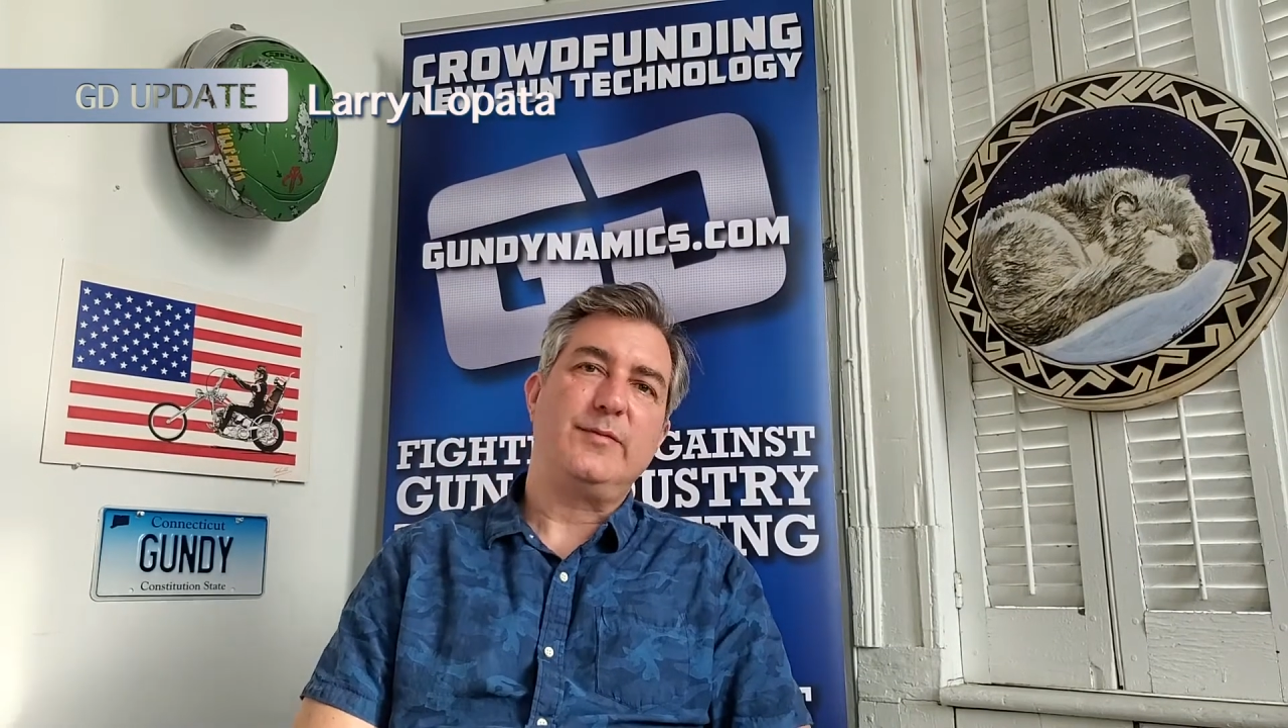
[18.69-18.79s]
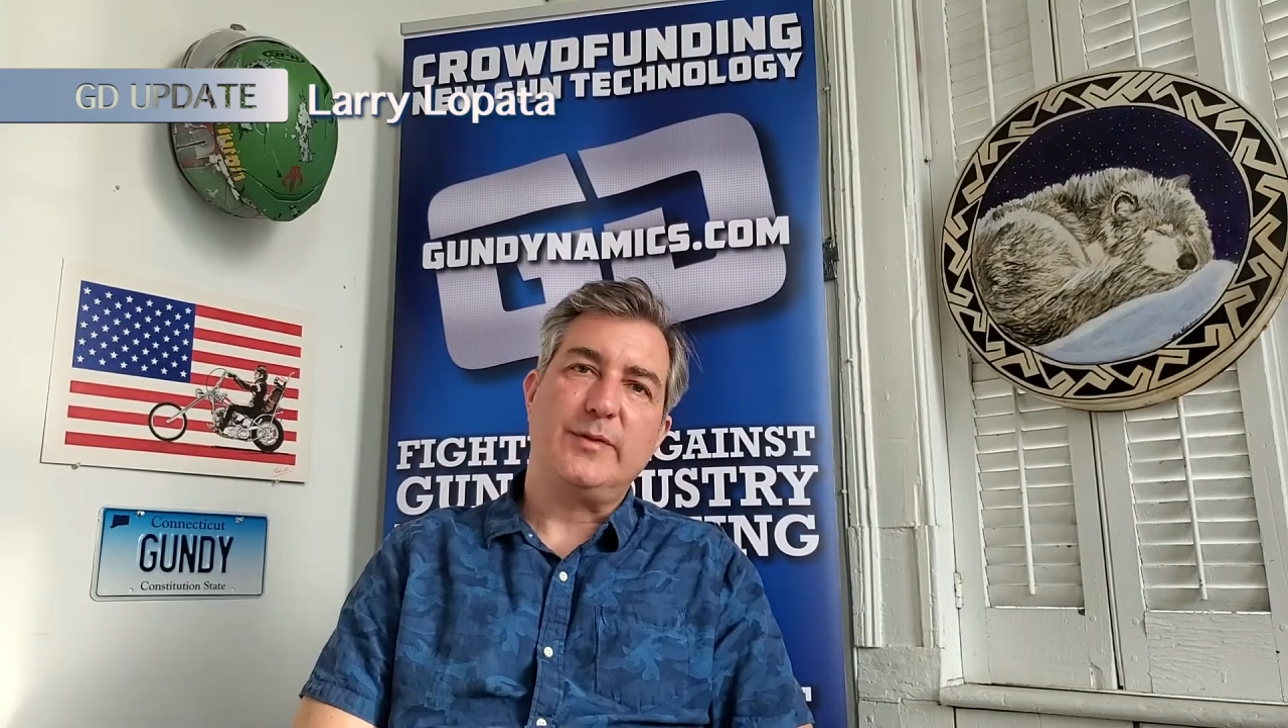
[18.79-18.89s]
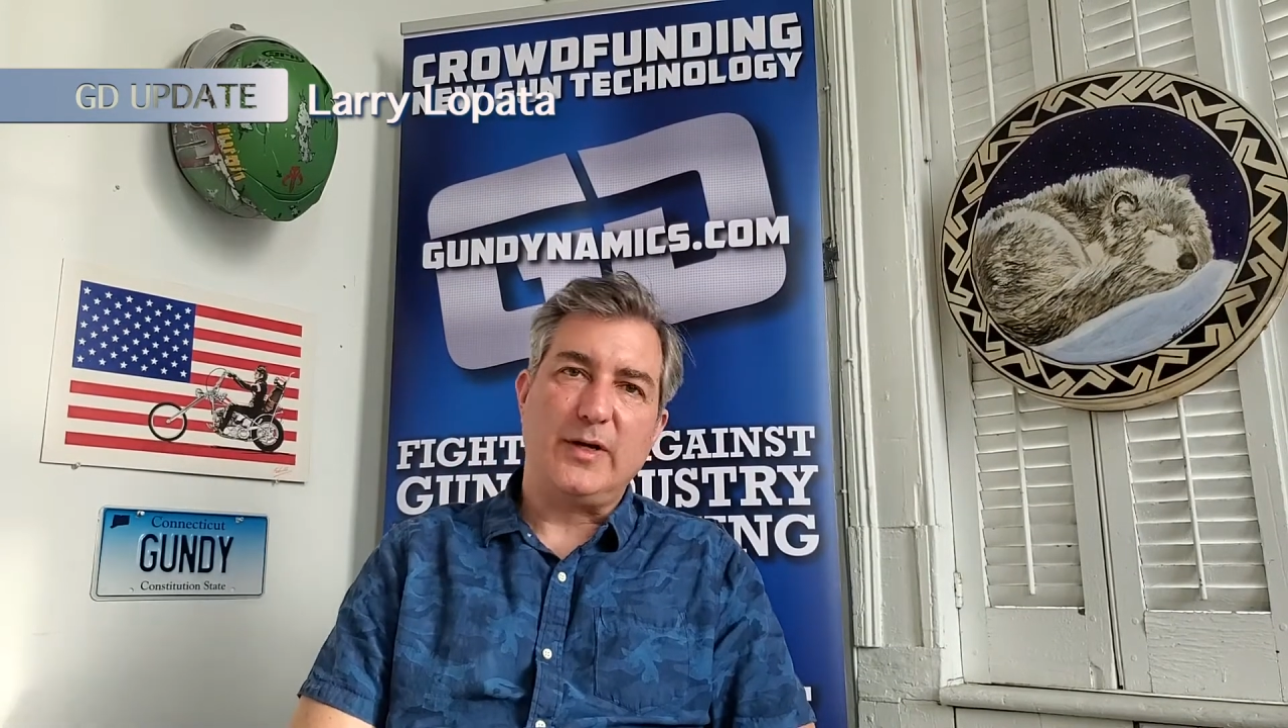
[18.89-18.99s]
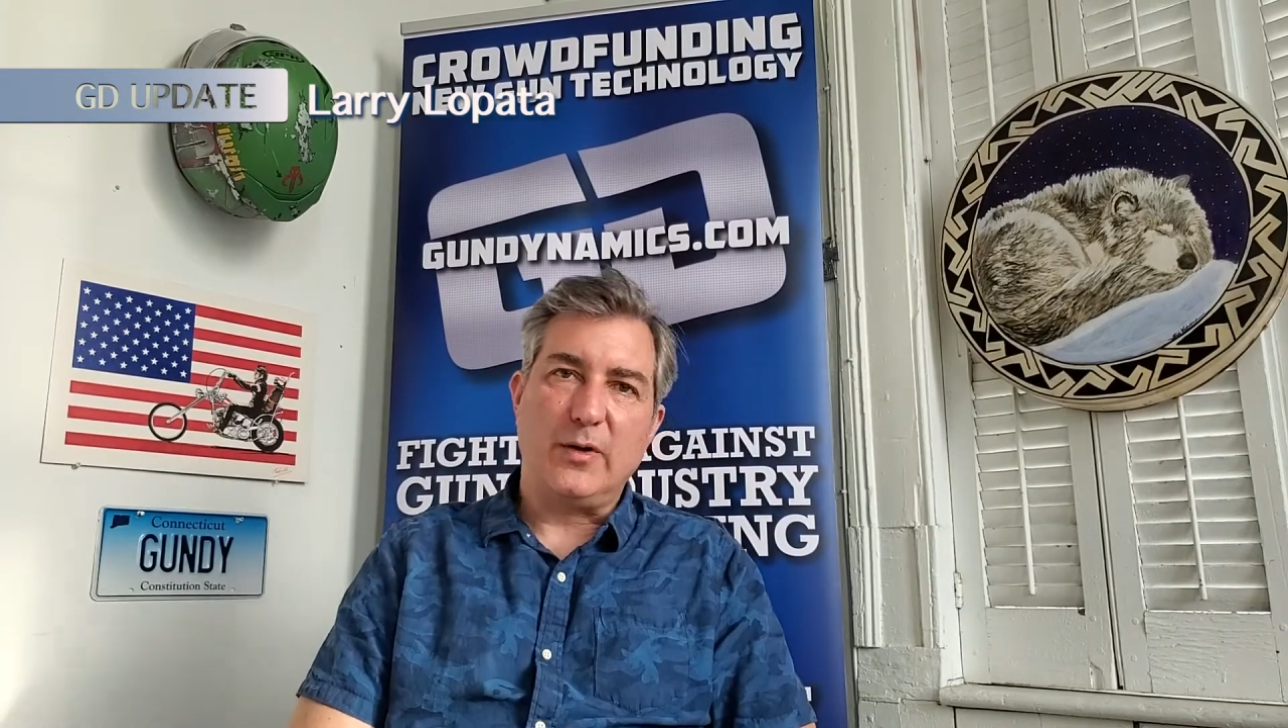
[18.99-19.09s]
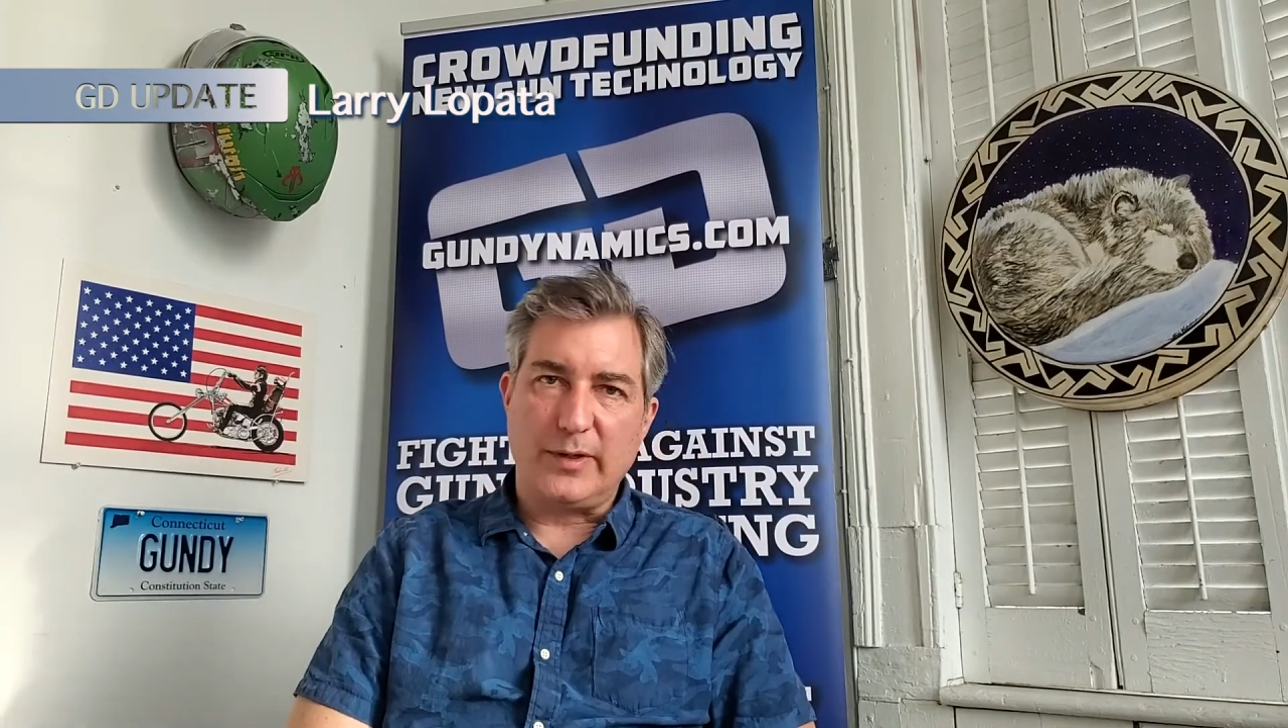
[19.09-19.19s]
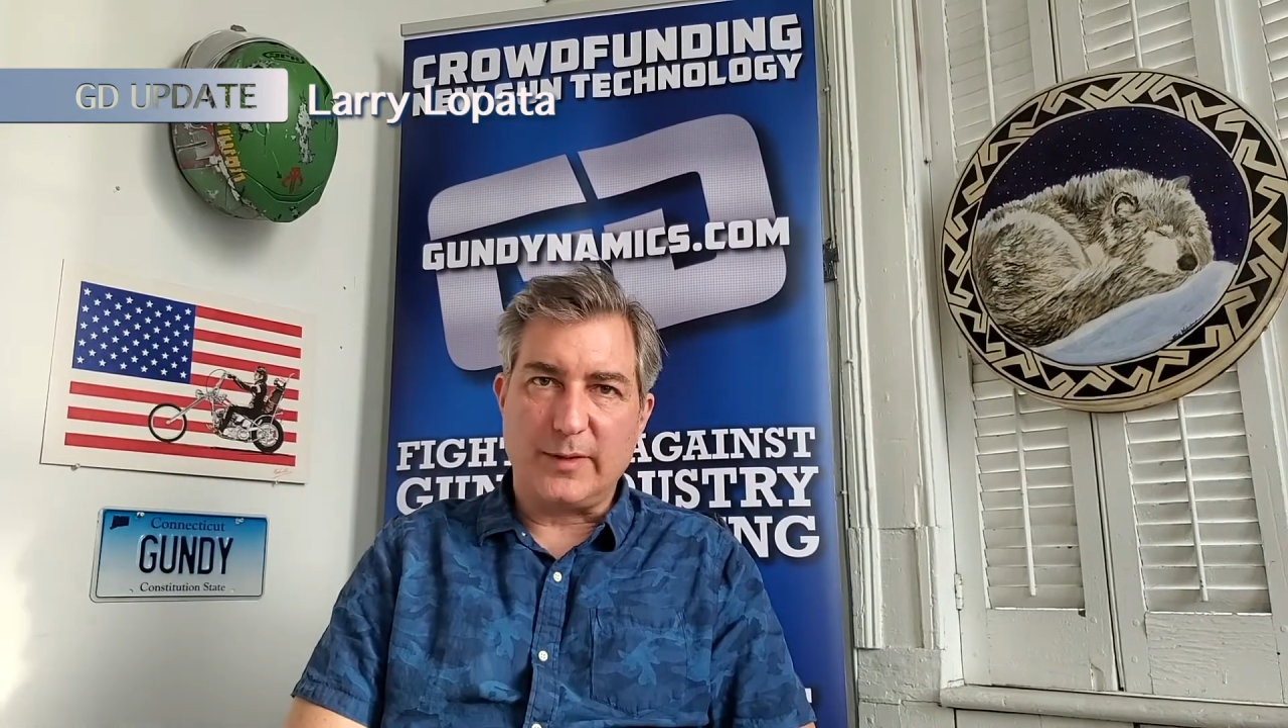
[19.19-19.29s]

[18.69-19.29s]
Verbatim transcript: to be going